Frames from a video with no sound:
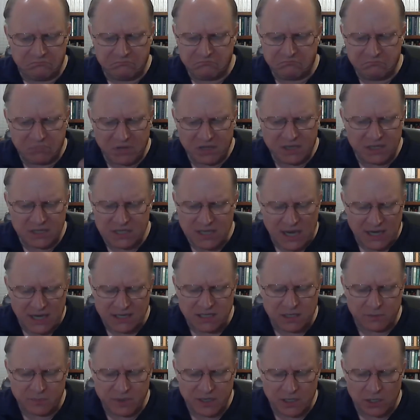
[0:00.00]
this has
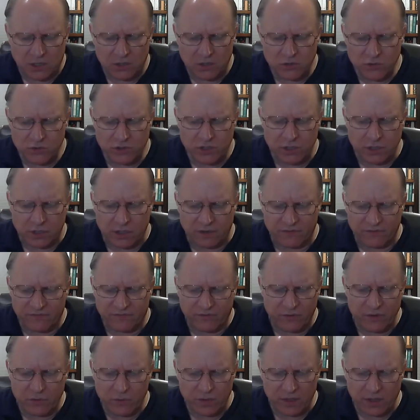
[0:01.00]
to be an illusion, that
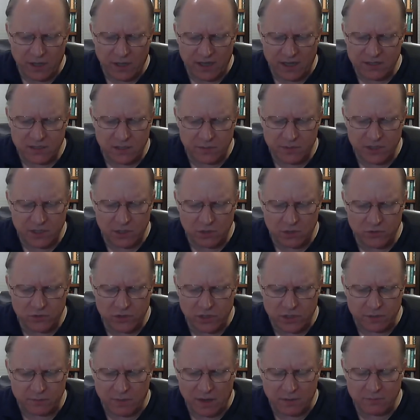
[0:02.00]
free will has to be an
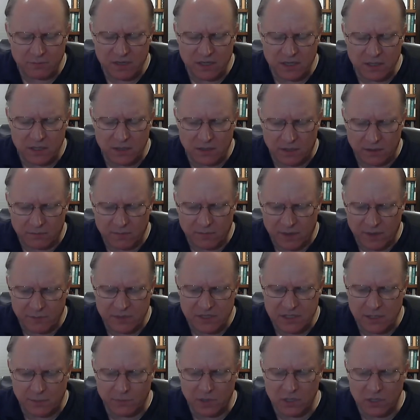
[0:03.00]
illusion. There might be
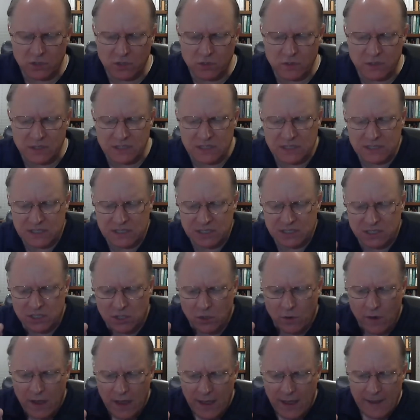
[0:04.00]
something to this. He says,
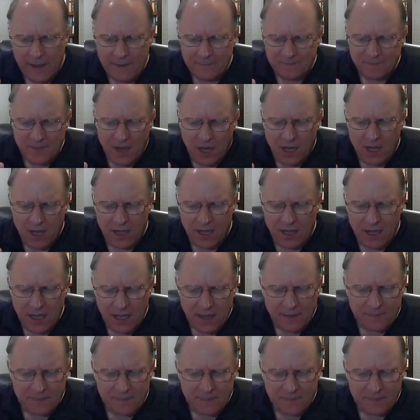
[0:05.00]
so at